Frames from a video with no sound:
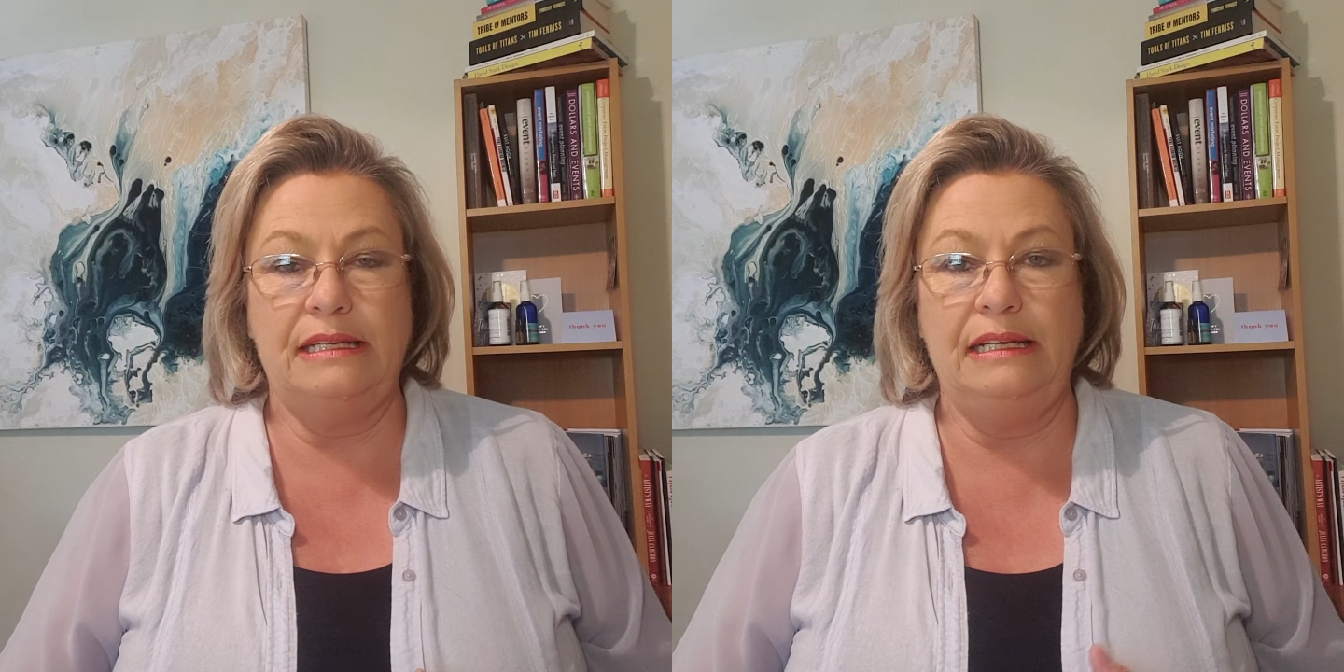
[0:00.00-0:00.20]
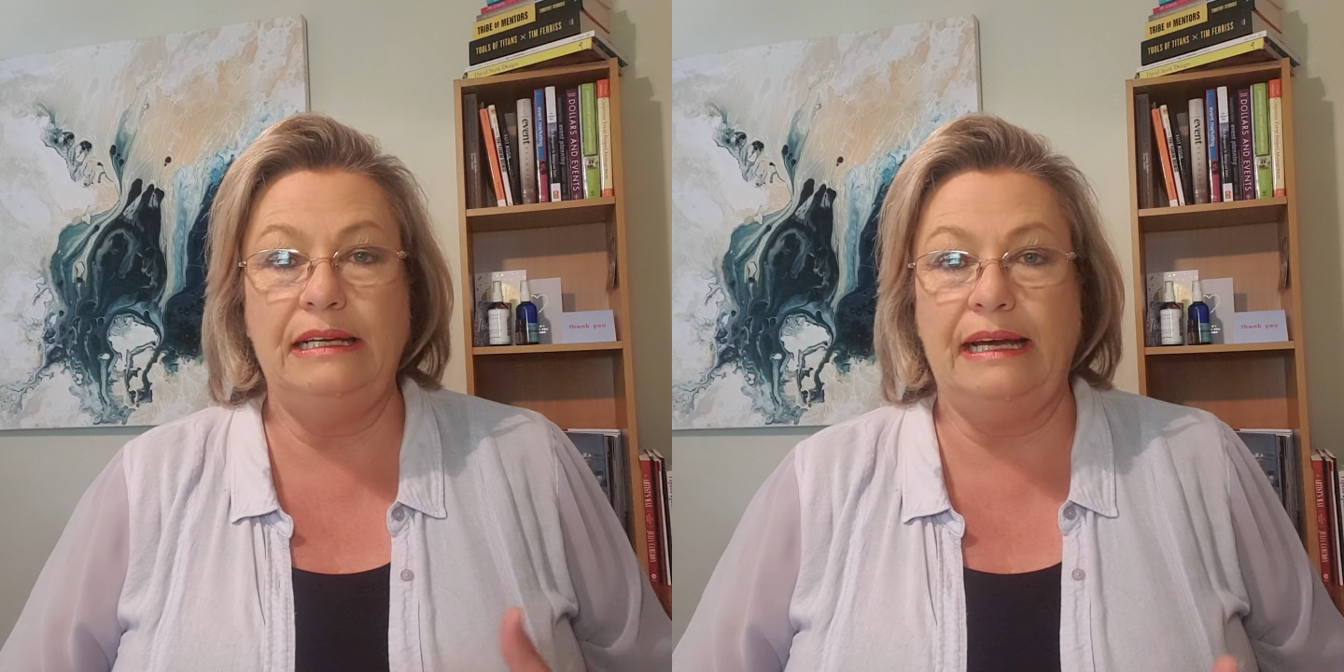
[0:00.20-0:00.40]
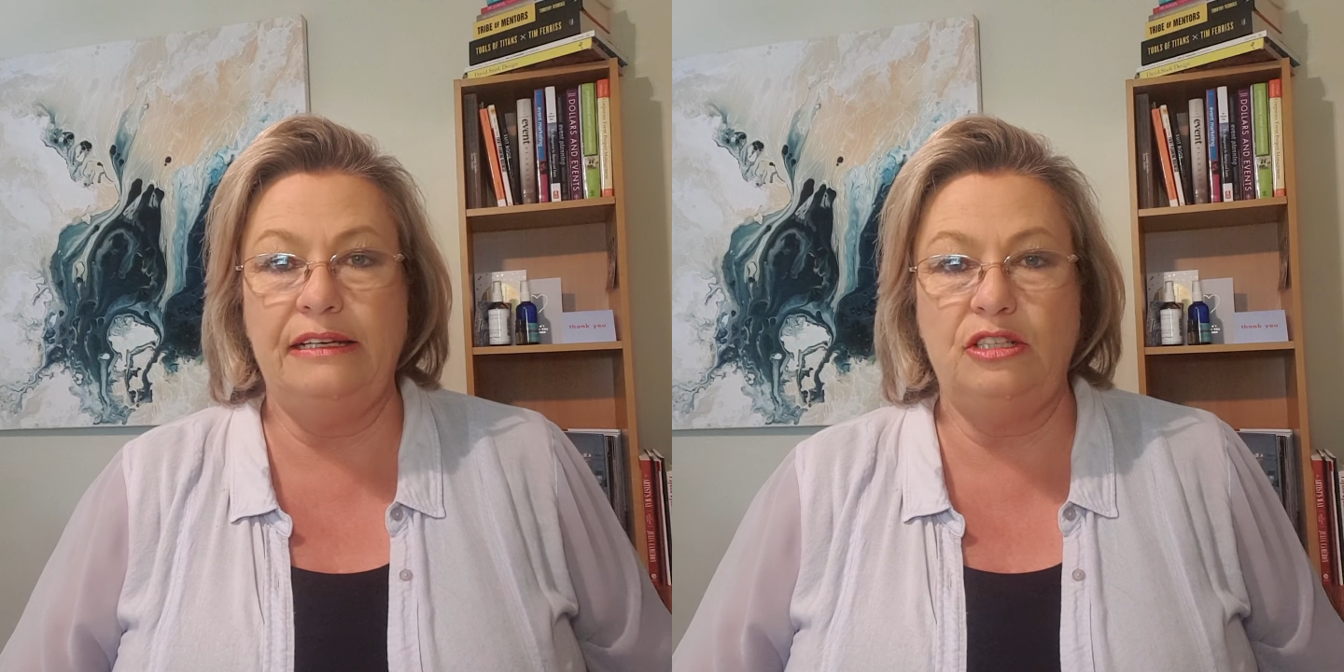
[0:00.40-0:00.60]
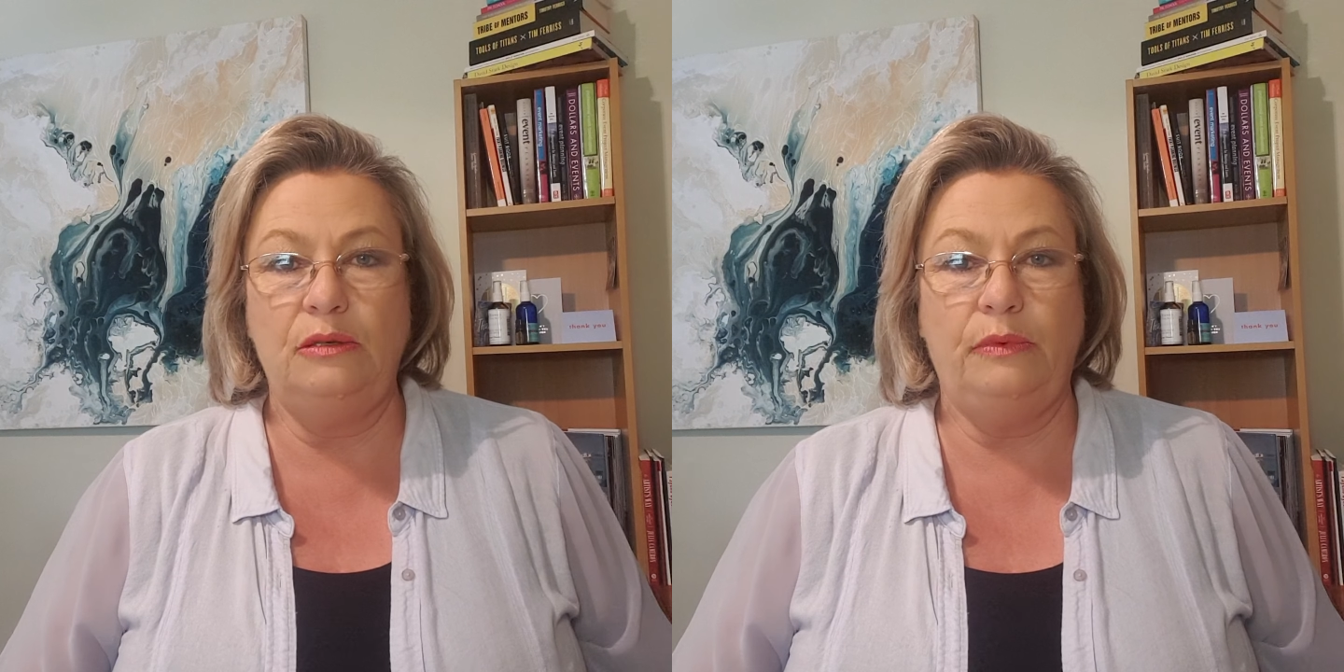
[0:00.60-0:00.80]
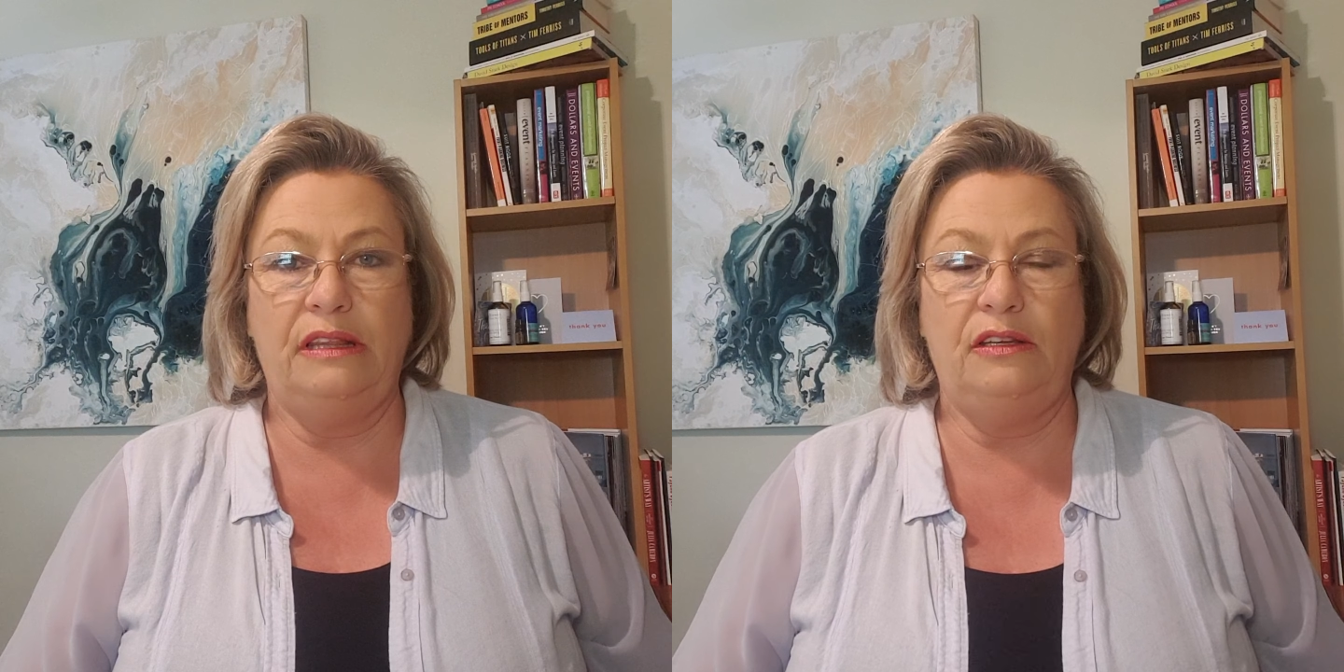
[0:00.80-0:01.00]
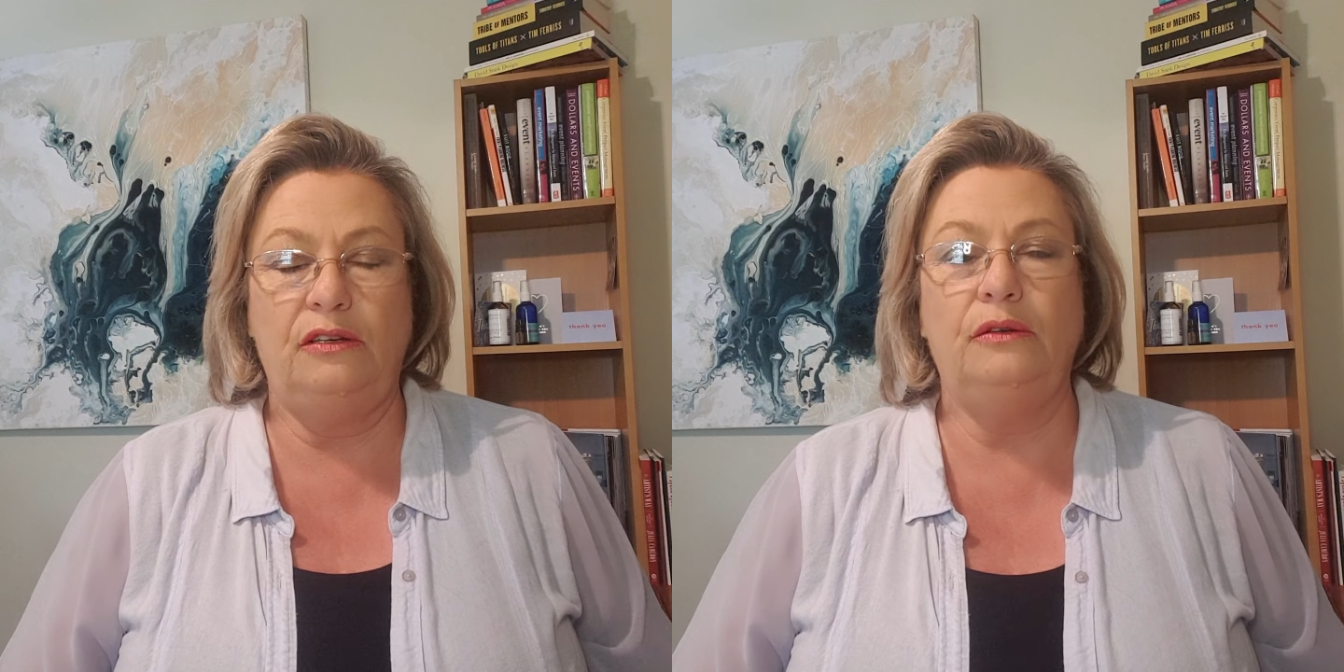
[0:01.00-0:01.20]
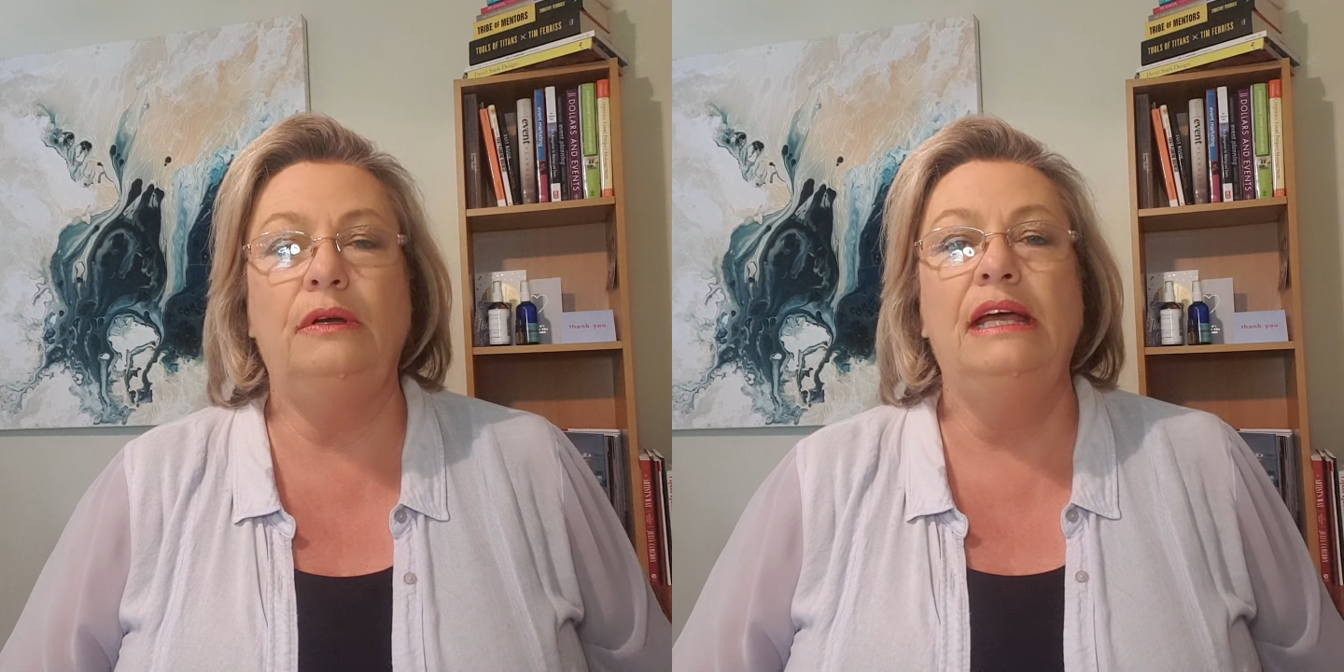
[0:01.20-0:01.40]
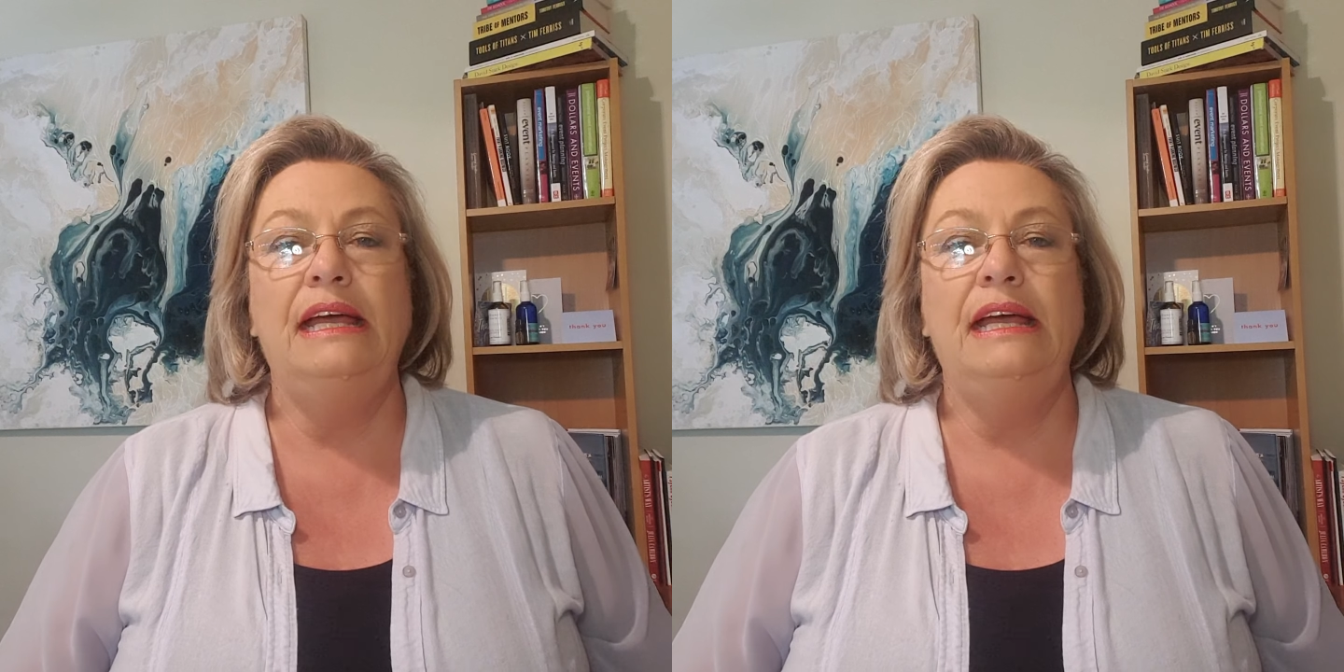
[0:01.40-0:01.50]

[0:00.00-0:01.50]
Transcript: engaging with you